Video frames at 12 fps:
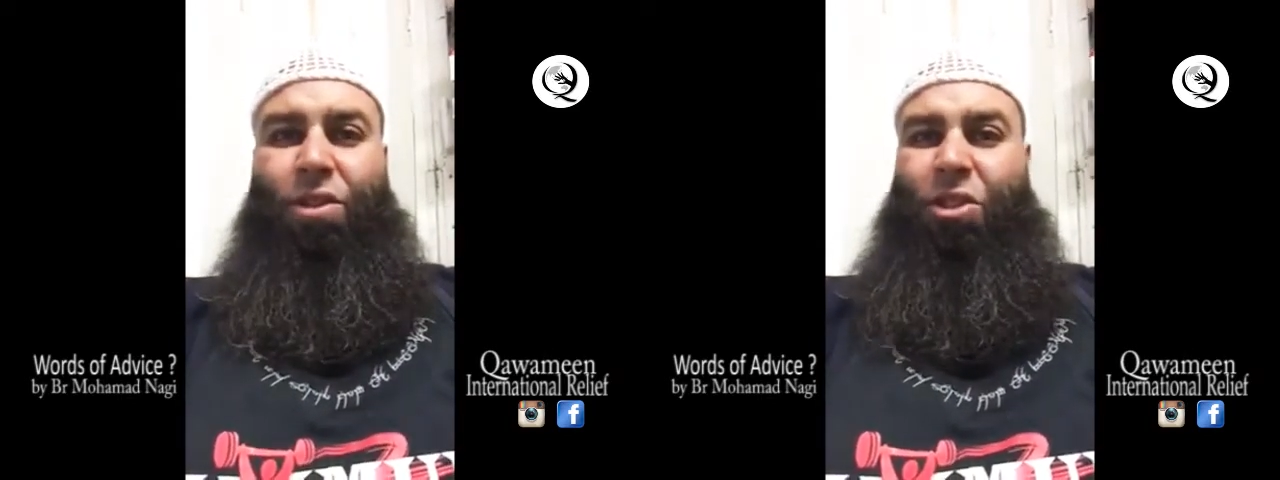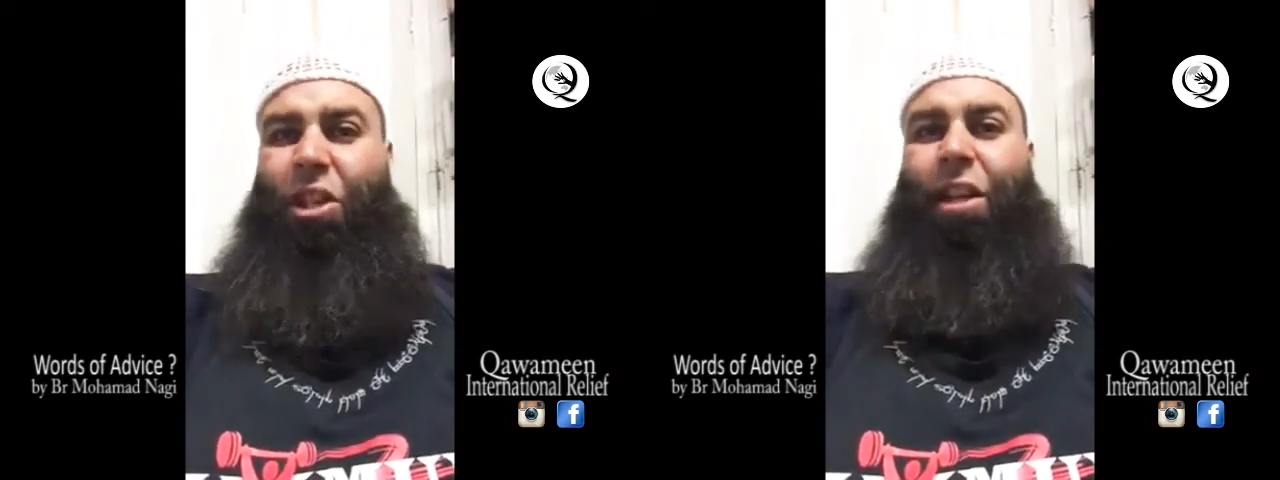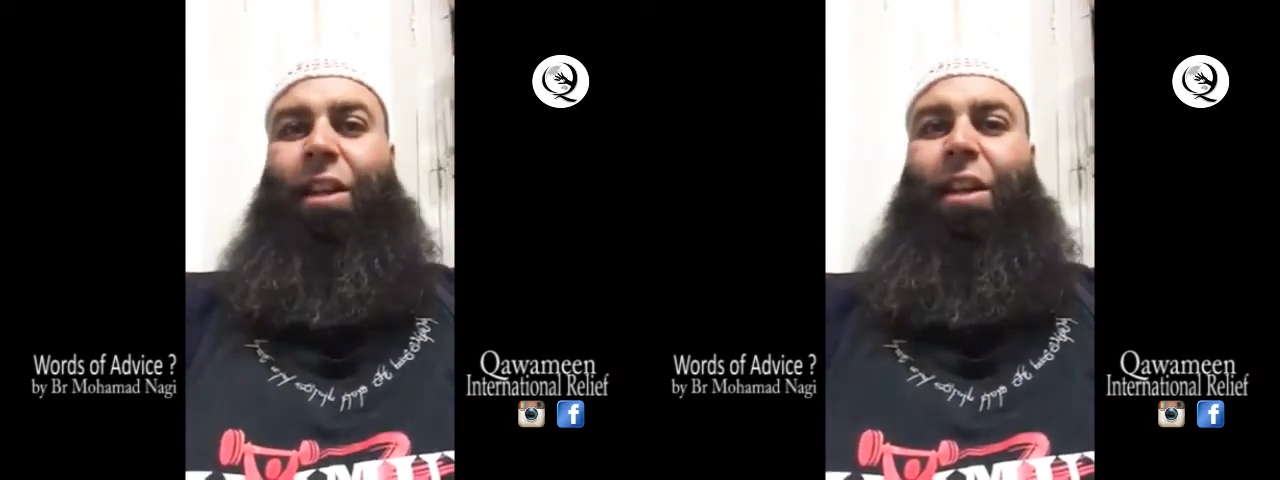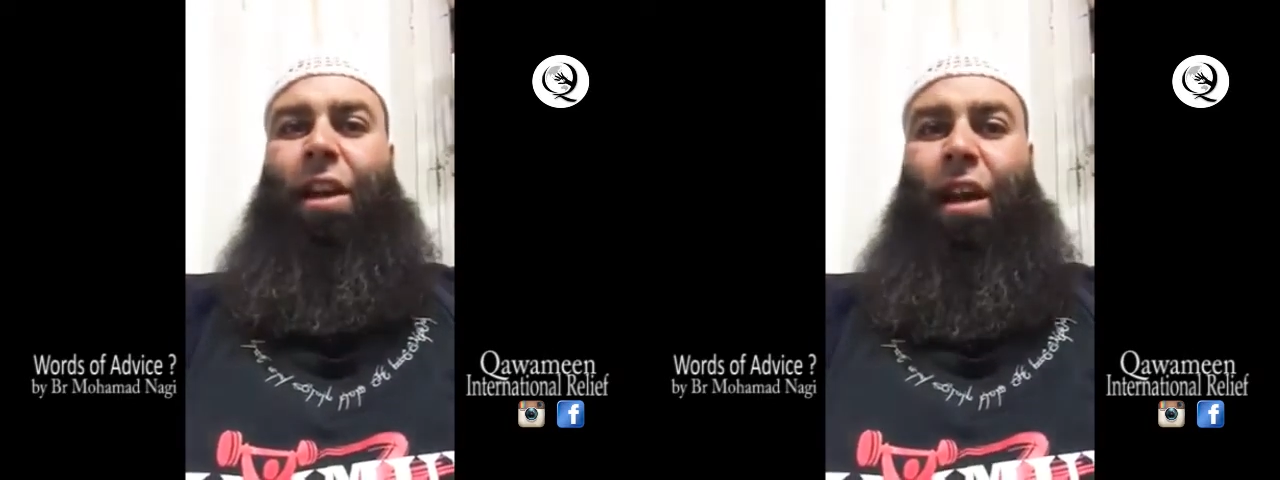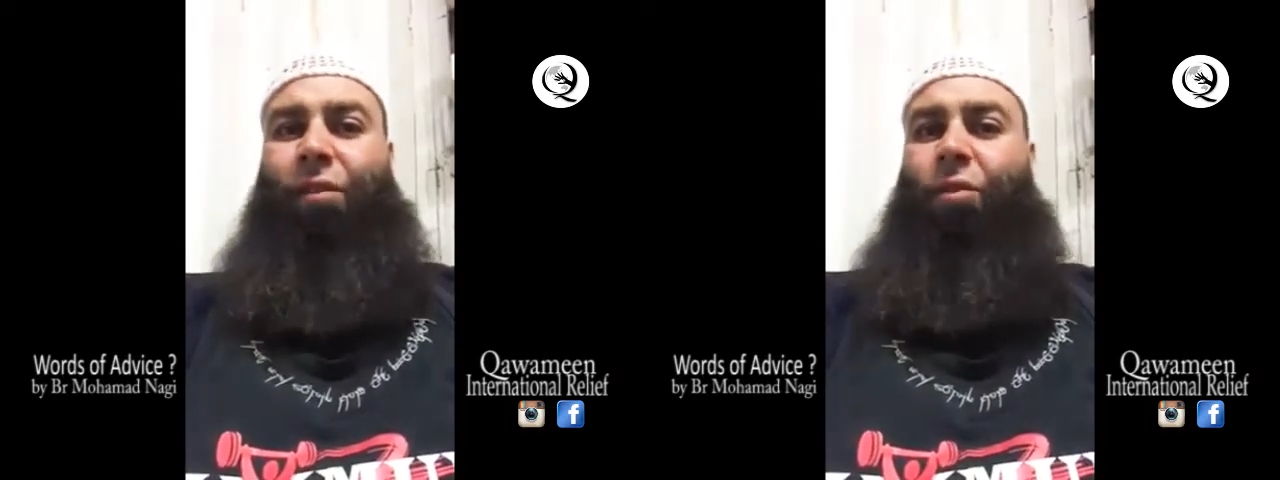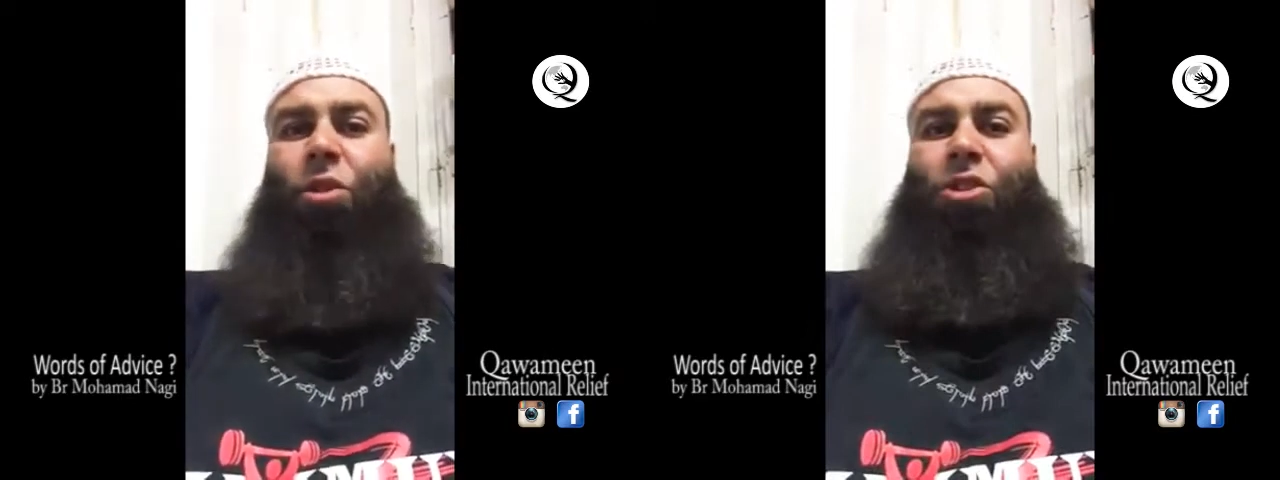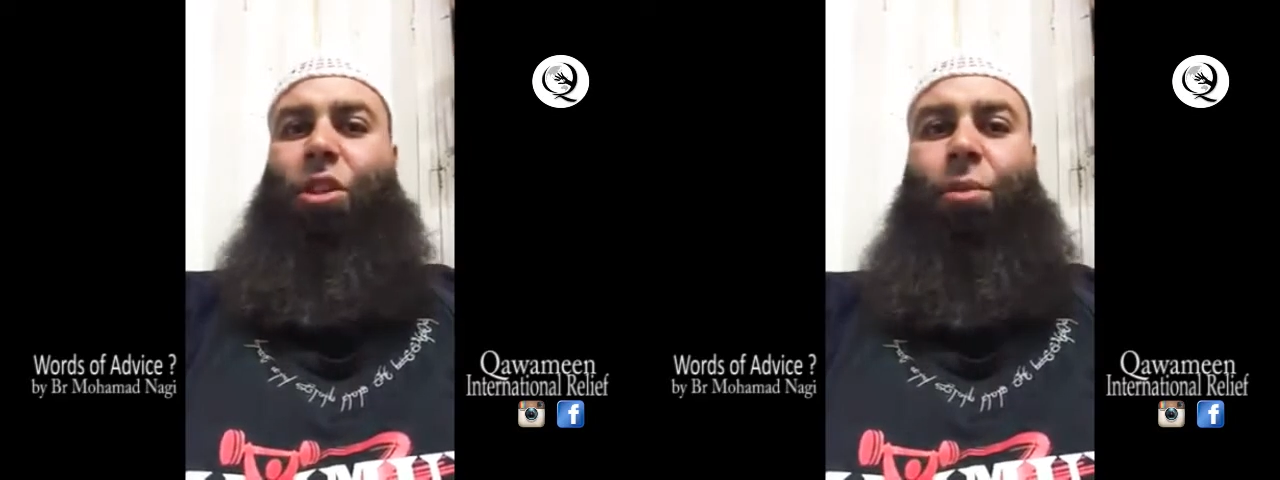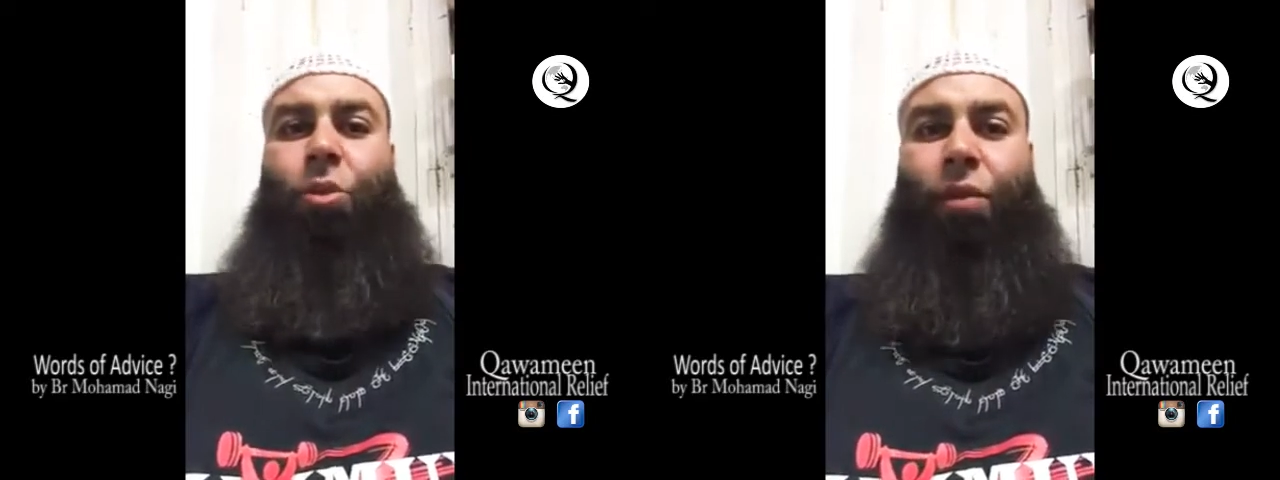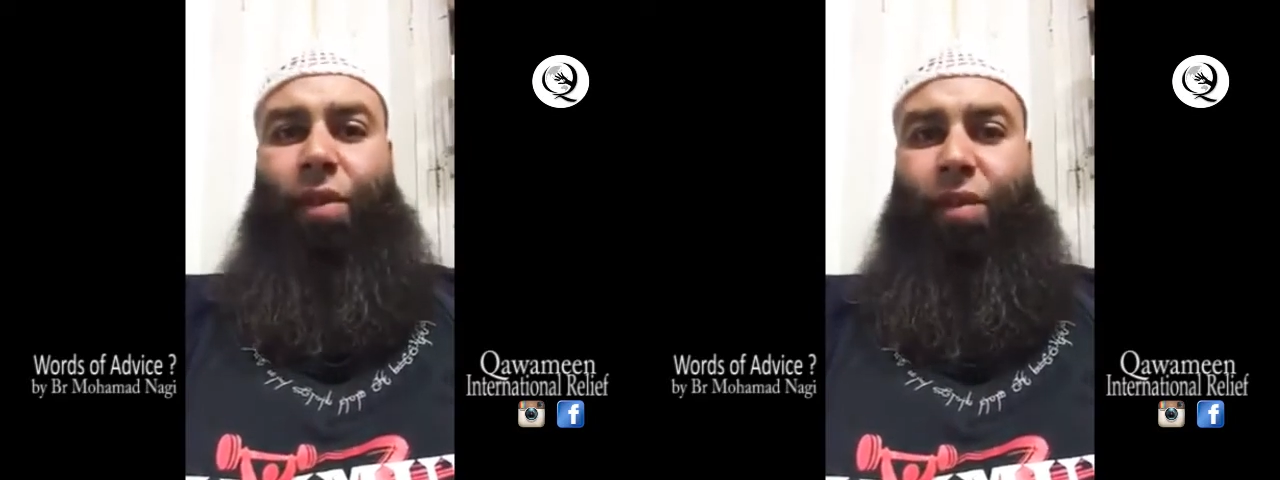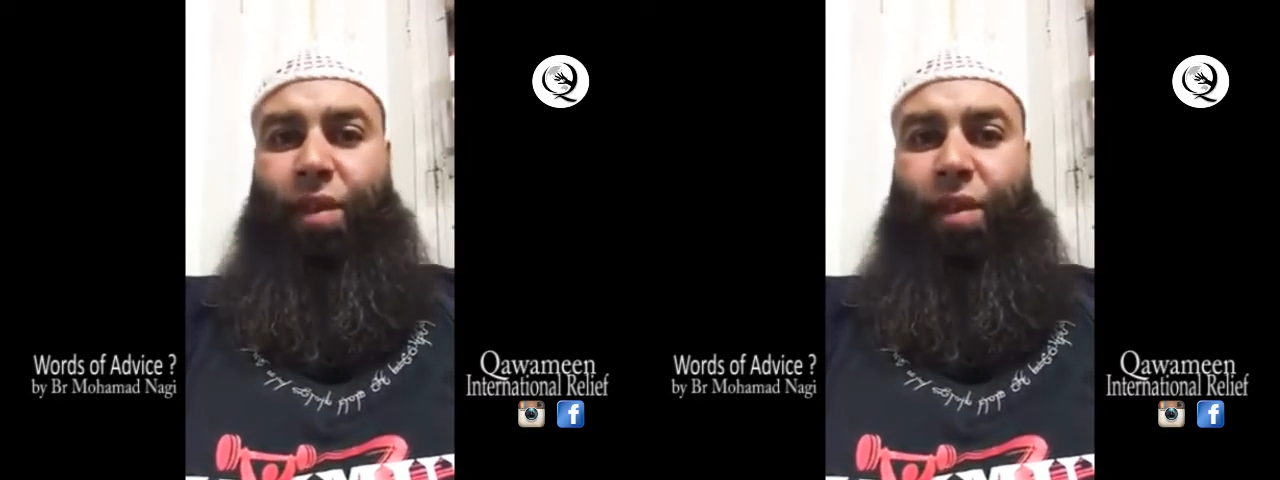chilling out, watching a movie